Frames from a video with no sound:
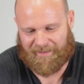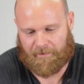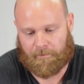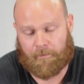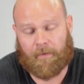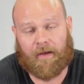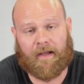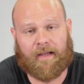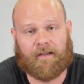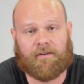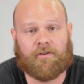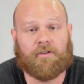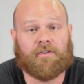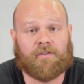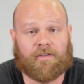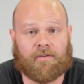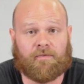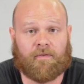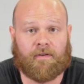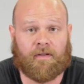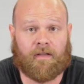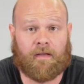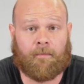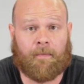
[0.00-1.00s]
But you should
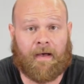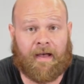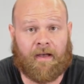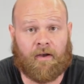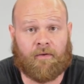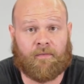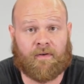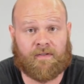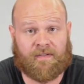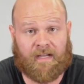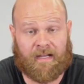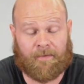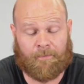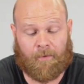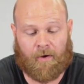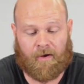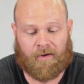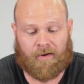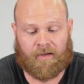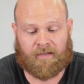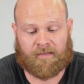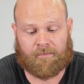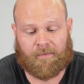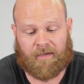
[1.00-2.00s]
really buy Overtake
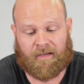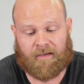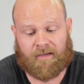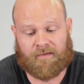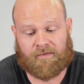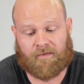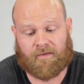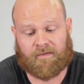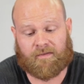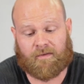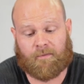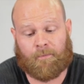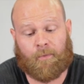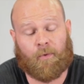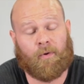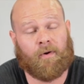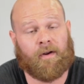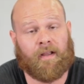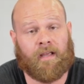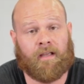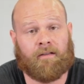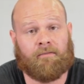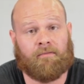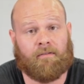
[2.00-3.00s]
products because you're
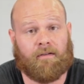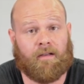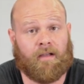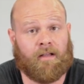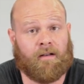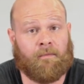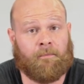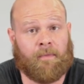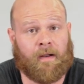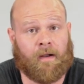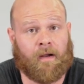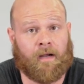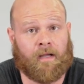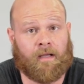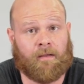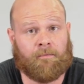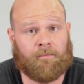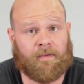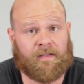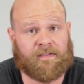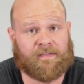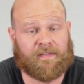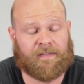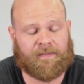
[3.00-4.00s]
supporting an American
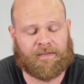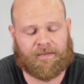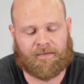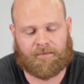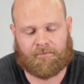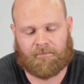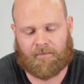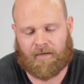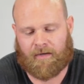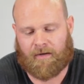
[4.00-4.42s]
business.